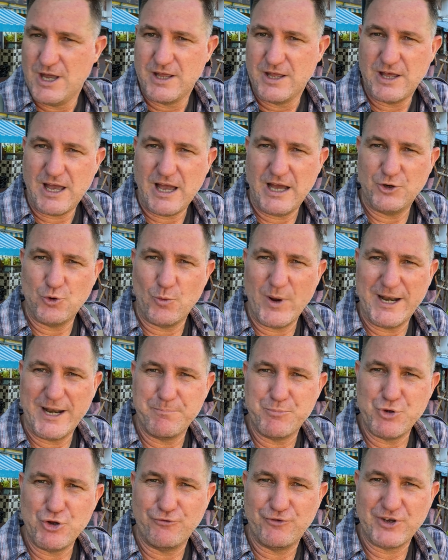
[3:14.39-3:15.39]
underwent a
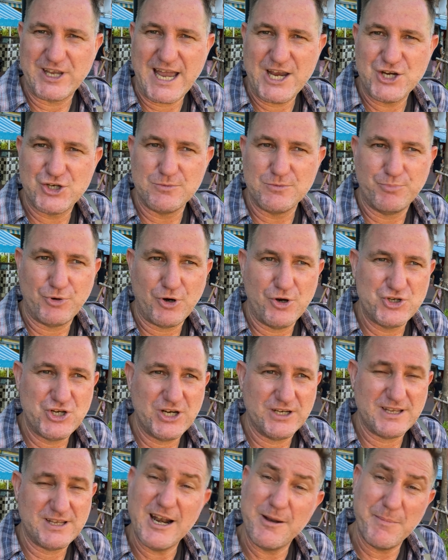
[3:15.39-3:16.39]
beautification
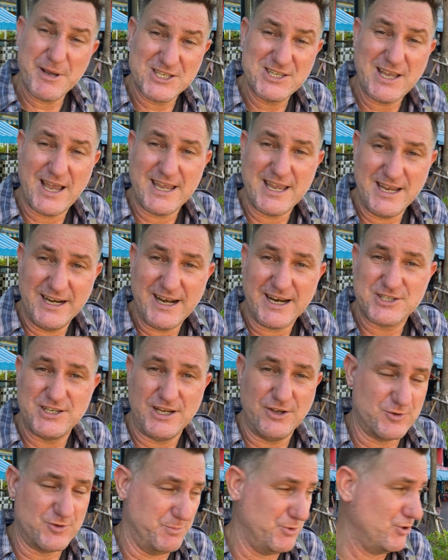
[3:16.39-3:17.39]
project, and I must say it
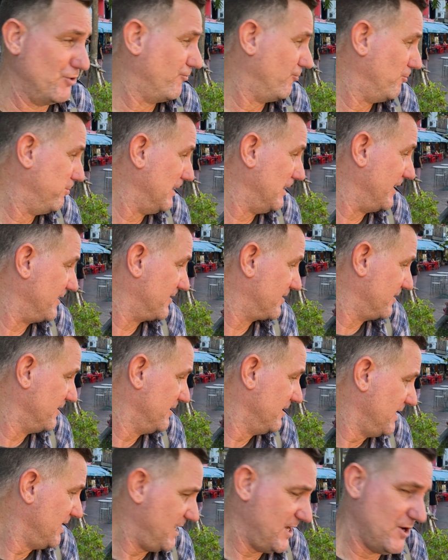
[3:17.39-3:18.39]
actually is a beautiful place.
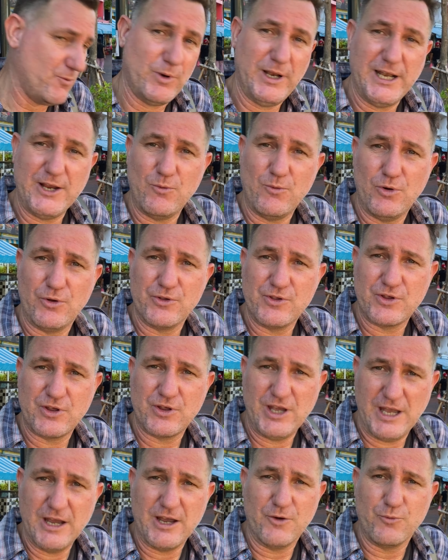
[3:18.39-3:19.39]
It really was.
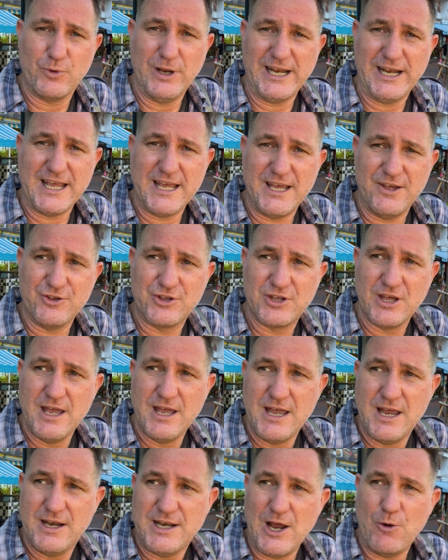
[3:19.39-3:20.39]
It really is.
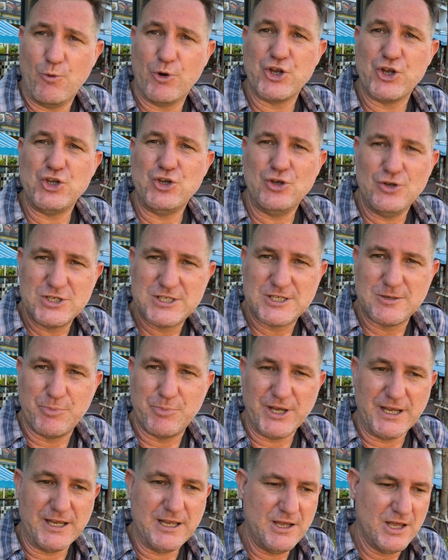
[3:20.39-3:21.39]
Now, what it used to
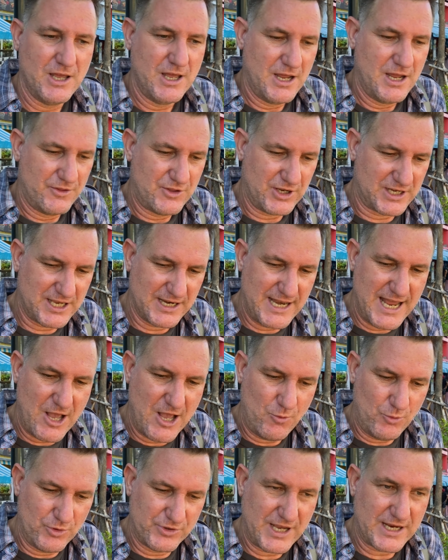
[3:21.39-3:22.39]
be, the
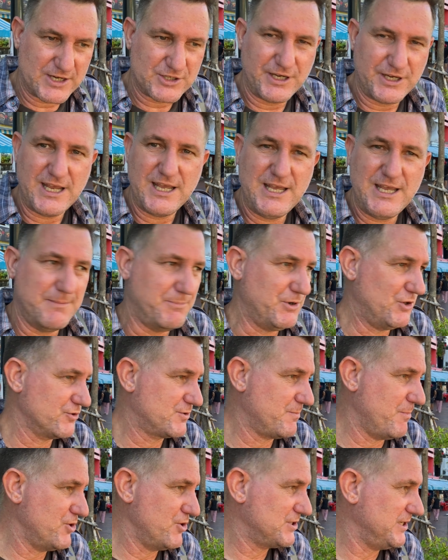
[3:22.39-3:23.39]
canal was actually here, but it
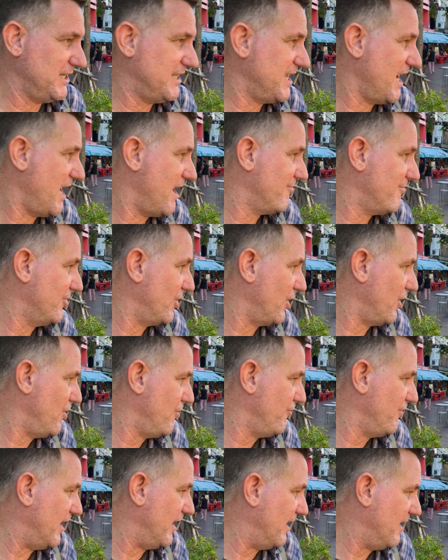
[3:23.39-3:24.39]
was mostly covered
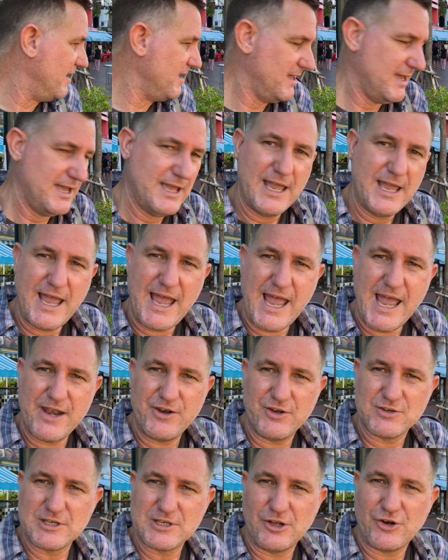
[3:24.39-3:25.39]
over, and
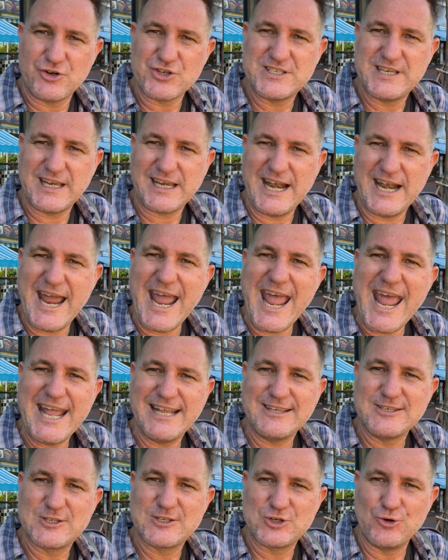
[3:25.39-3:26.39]
there was a lot of
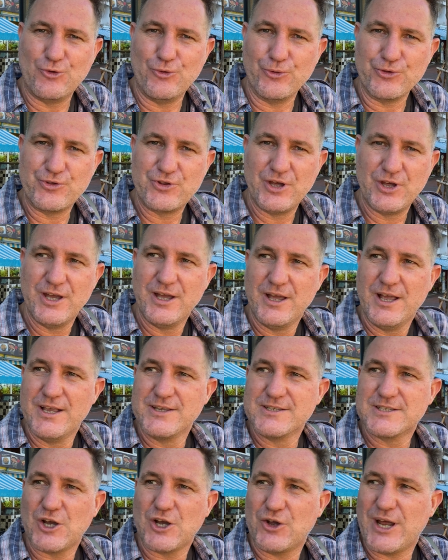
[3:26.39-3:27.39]
second-hand stores.
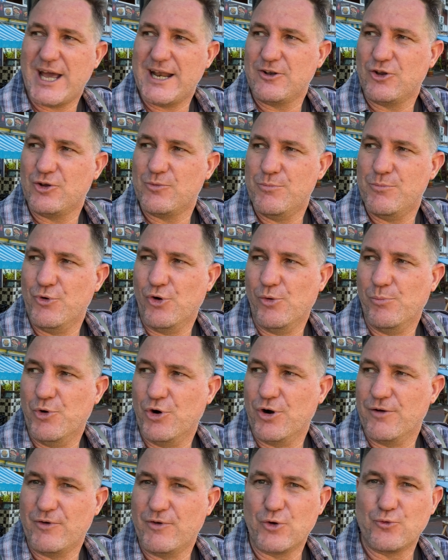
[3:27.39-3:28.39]
So it had a lot
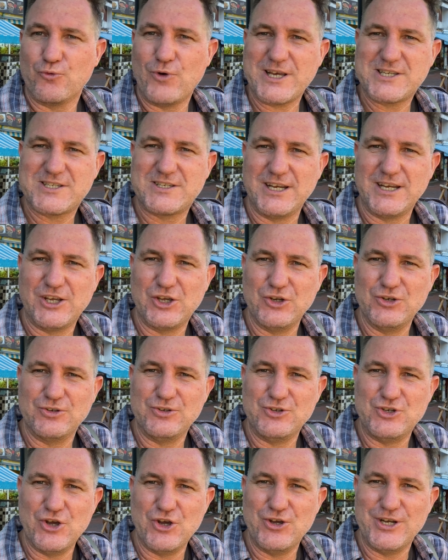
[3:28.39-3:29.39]
more of a rustic
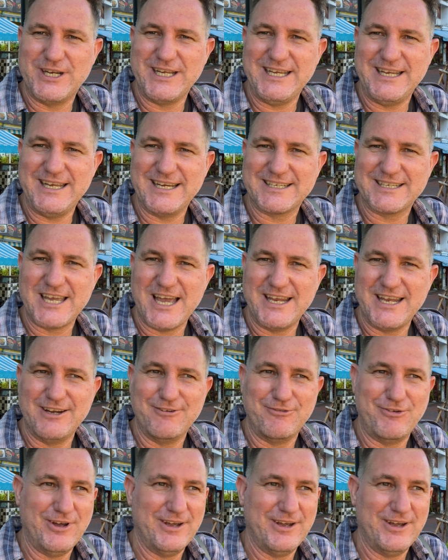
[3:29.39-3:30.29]
and dirty kind of